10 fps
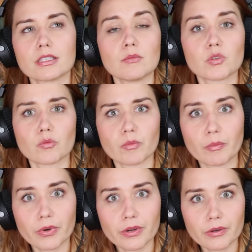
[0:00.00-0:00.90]
seemed to
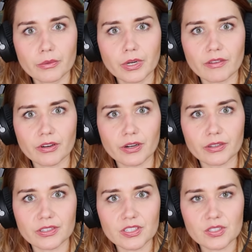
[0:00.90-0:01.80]
remember
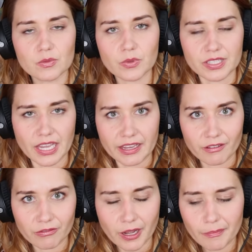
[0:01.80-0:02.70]
whatever this was
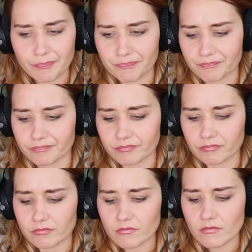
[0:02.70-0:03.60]
taken from,
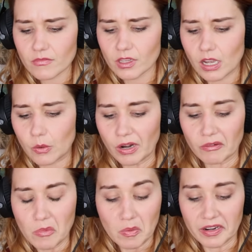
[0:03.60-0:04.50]
uh,
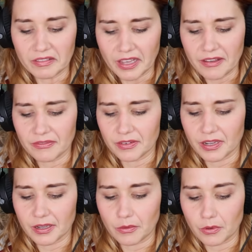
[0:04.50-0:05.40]
whatever moment in life,
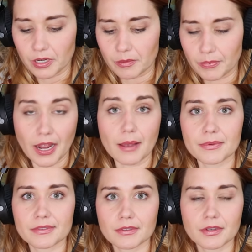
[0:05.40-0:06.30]
uh, or
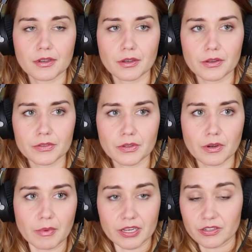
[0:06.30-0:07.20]
perhaps
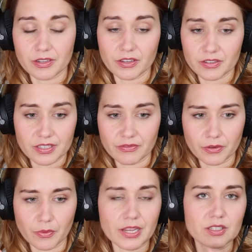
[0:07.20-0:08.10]
also imaginary. There's
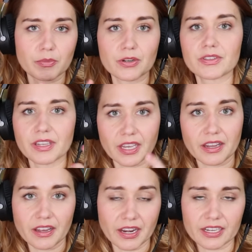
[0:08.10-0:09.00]
different ways a person
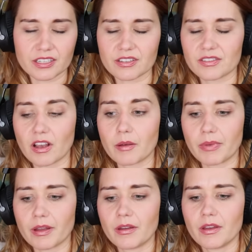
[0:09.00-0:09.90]
can connect to a
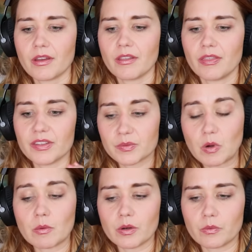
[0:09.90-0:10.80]
song, but this
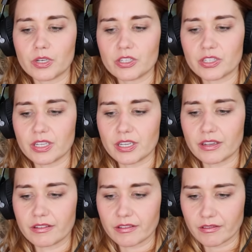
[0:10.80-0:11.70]
moment when
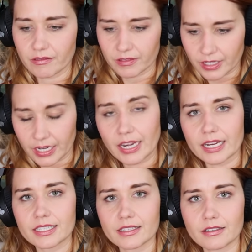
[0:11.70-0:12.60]
she
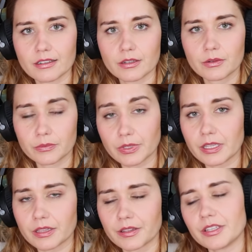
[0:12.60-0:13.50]
connected
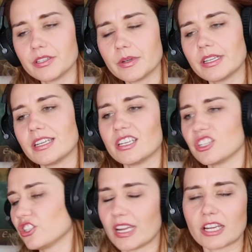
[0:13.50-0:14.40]
really clearly to it,
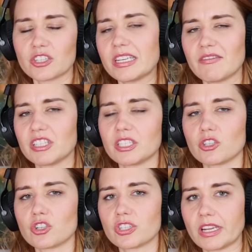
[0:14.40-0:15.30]
she actually gave a
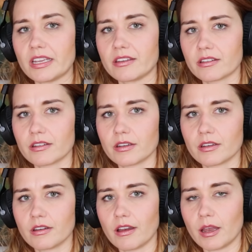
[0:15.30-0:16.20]
little shake,
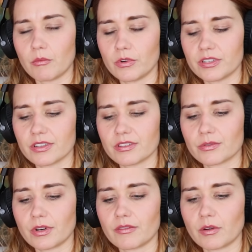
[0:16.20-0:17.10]
um, which
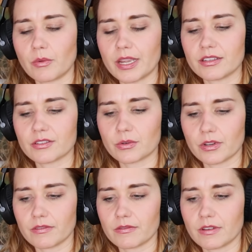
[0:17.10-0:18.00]
is sort of a way to
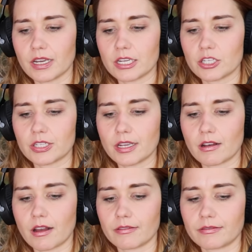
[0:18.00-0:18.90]
sort of uh,
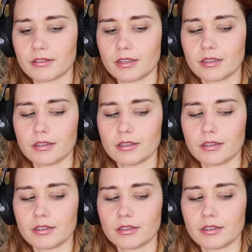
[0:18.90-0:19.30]
shake off,